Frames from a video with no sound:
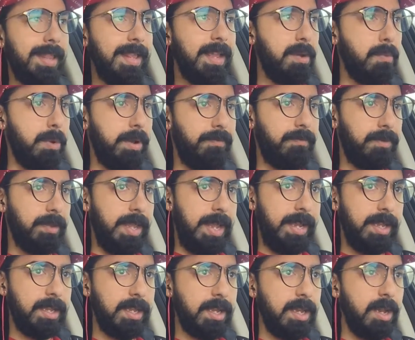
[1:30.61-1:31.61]
I think I went for
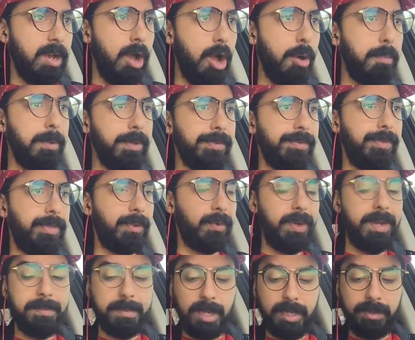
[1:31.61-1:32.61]
like almost
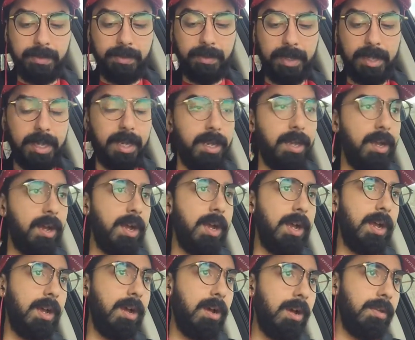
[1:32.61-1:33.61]
three months
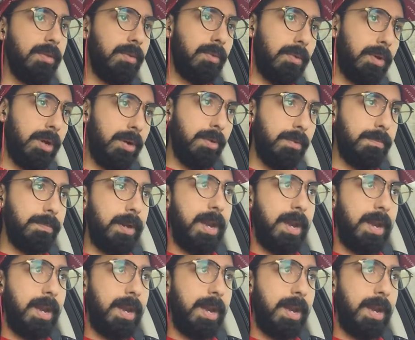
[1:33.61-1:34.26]
uh, on the road.